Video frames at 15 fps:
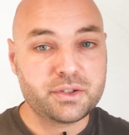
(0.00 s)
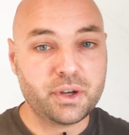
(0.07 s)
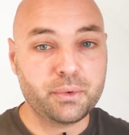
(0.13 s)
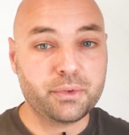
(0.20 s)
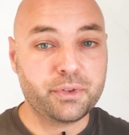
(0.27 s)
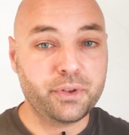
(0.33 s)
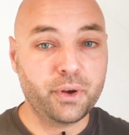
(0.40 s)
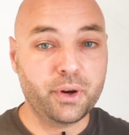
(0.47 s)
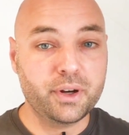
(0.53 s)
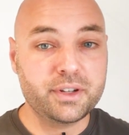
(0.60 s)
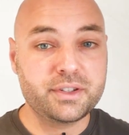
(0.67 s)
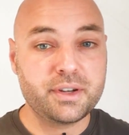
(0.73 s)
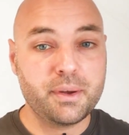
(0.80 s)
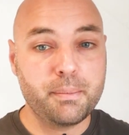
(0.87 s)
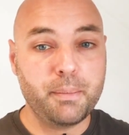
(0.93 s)
So
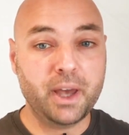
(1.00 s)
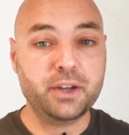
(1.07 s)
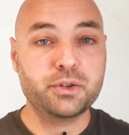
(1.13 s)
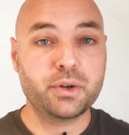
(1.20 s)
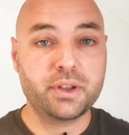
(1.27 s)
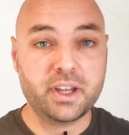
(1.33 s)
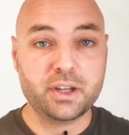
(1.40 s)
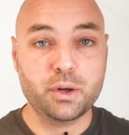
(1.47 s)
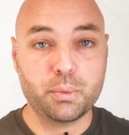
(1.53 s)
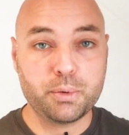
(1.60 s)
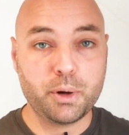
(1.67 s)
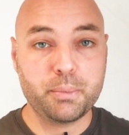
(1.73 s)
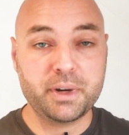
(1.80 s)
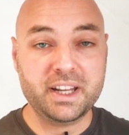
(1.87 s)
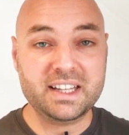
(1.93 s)
third, make sure that
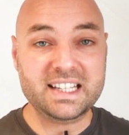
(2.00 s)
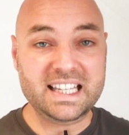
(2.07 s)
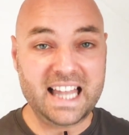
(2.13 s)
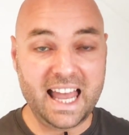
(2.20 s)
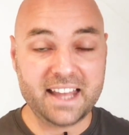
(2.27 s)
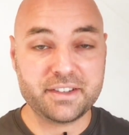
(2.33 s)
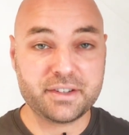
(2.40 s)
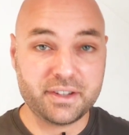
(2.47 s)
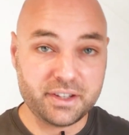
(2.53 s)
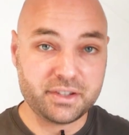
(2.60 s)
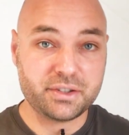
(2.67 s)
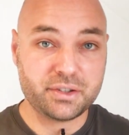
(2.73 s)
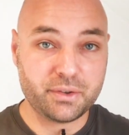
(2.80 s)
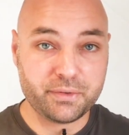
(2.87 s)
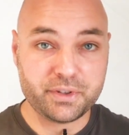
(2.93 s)
your property is let.
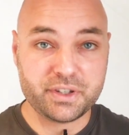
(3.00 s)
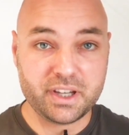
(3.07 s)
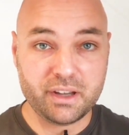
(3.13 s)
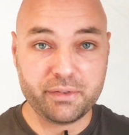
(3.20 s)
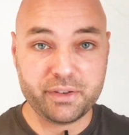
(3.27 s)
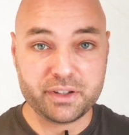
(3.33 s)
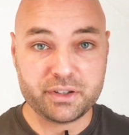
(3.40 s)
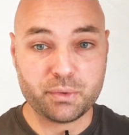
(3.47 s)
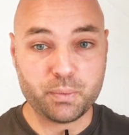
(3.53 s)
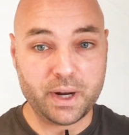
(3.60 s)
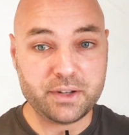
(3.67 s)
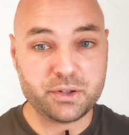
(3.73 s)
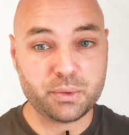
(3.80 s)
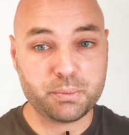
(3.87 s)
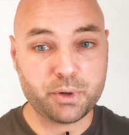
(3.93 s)
This is obviously it's a
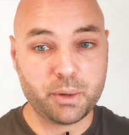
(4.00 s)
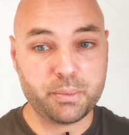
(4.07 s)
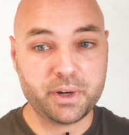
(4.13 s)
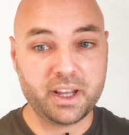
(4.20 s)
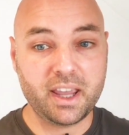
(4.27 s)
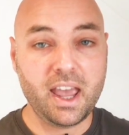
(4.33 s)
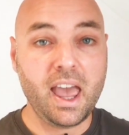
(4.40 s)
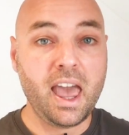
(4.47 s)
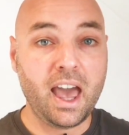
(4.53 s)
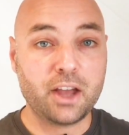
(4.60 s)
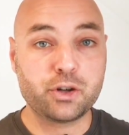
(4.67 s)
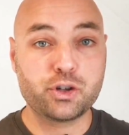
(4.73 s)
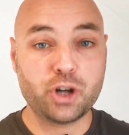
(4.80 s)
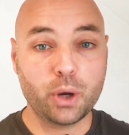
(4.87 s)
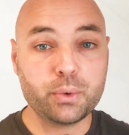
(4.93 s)
rental property,
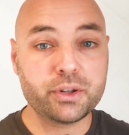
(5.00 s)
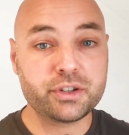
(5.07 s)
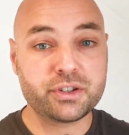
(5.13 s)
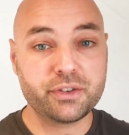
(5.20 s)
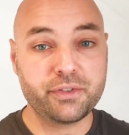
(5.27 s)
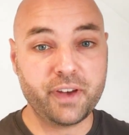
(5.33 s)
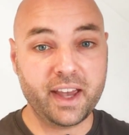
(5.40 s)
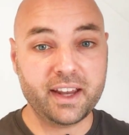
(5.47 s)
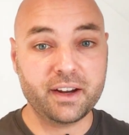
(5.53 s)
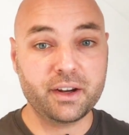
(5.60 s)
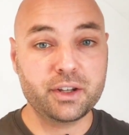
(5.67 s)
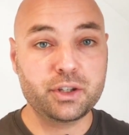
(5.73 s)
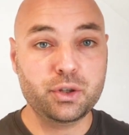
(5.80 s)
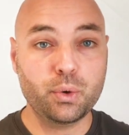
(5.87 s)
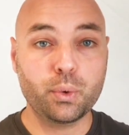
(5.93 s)
and show the
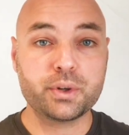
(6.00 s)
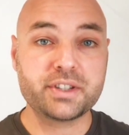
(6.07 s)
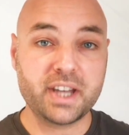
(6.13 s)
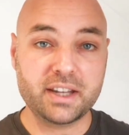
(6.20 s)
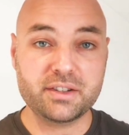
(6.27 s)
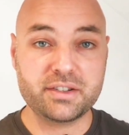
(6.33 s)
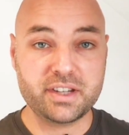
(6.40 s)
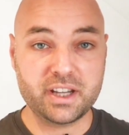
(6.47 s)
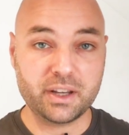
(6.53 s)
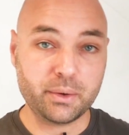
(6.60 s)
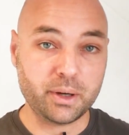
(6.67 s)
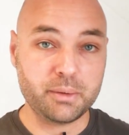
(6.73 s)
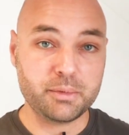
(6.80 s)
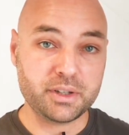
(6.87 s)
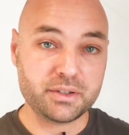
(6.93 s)
surveyor your tenancy
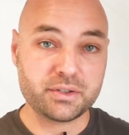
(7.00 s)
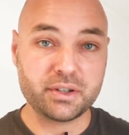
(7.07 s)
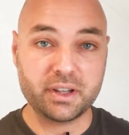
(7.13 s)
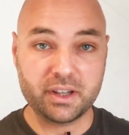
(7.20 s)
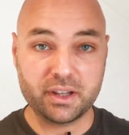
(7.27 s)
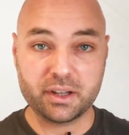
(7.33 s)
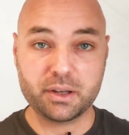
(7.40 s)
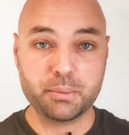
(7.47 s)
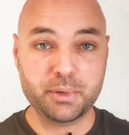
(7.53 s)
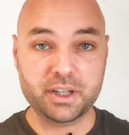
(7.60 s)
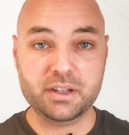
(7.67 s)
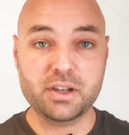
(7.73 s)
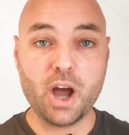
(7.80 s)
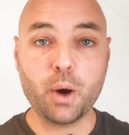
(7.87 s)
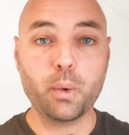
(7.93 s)
agreement so that there can
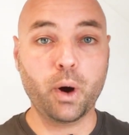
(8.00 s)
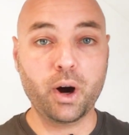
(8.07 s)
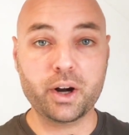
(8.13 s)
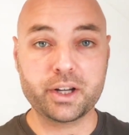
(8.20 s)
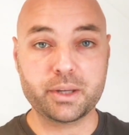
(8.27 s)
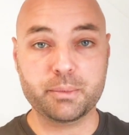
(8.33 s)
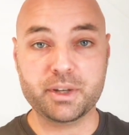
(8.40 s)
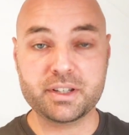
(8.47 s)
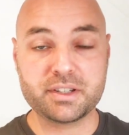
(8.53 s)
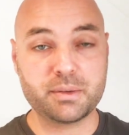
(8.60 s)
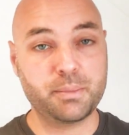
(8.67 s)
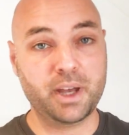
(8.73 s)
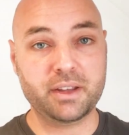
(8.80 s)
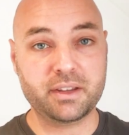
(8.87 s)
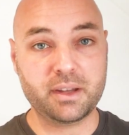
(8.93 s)
be no
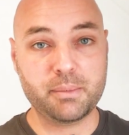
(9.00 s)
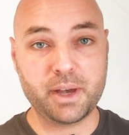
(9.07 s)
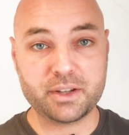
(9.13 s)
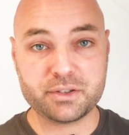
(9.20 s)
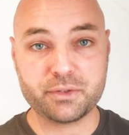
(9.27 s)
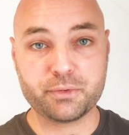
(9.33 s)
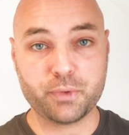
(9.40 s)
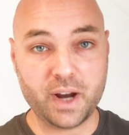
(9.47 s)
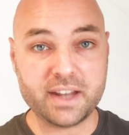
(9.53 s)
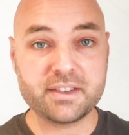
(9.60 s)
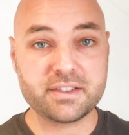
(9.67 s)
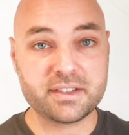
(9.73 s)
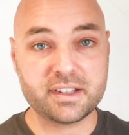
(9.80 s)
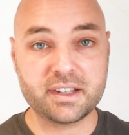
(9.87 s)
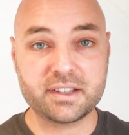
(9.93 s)
argument about the amount of
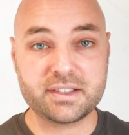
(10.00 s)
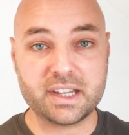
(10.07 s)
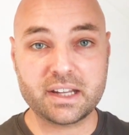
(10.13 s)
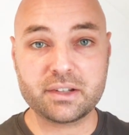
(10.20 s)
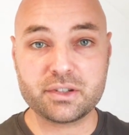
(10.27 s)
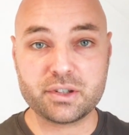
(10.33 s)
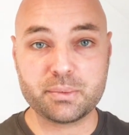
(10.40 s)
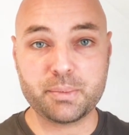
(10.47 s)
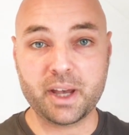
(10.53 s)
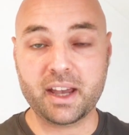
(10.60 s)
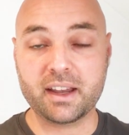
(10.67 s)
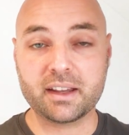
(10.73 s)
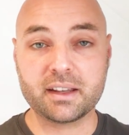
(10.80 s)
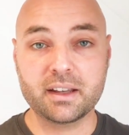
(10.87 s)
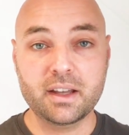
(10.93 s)
rent that the tenants are
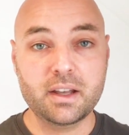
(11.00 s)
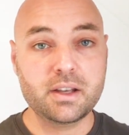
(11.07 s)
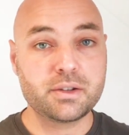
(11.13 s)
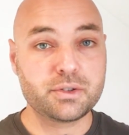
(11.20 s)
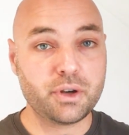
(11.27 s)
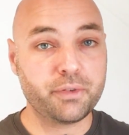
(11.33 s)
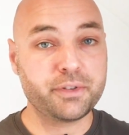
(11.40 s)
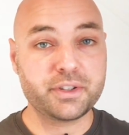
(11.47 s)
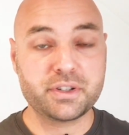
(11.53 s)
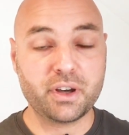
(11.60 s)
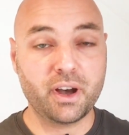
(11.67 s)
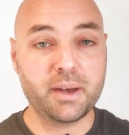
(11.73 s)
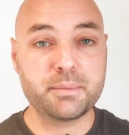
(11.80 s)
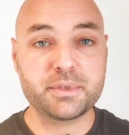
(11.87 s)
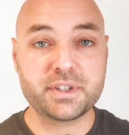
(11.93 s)
paying. So
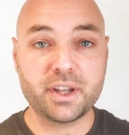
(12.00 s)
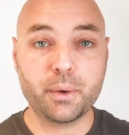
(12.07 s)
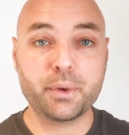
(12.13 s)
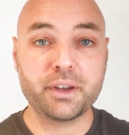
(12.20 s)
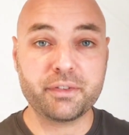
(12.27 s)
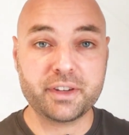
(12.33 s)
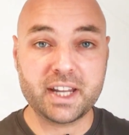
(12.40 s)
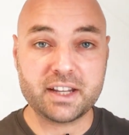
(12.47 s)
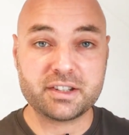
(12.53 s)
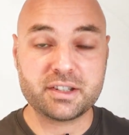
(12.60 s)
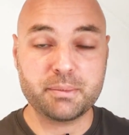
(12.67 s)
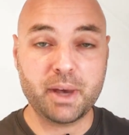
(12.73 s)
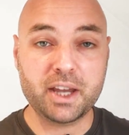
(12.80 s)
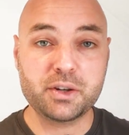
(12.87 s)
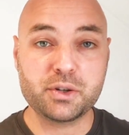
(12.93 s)
oftentimes they'll give an
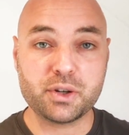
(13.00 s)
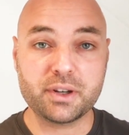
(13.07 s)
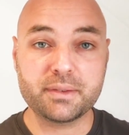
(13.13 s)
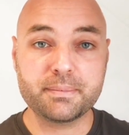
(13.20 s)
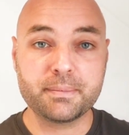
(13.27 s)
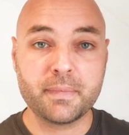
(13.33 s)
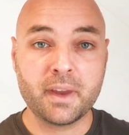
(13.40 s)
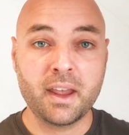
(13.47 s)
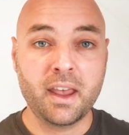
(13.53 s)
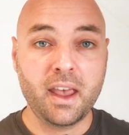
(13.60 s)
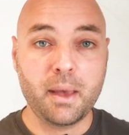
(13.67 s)
estimation